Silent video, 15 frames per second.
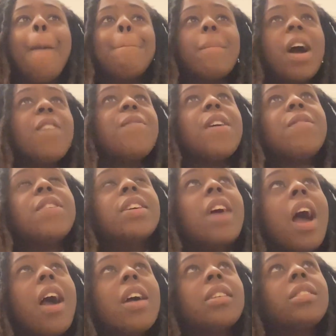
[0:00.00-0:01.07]
My favorite
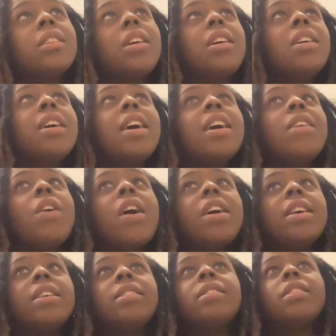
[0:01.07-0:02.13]
character
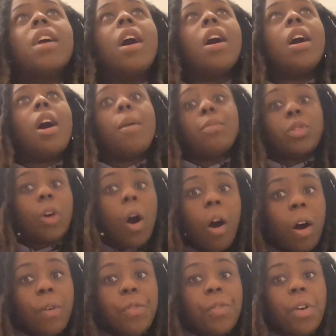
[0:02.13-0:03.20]
is
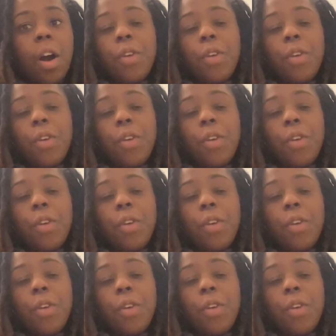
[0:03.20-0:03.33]
TOPH,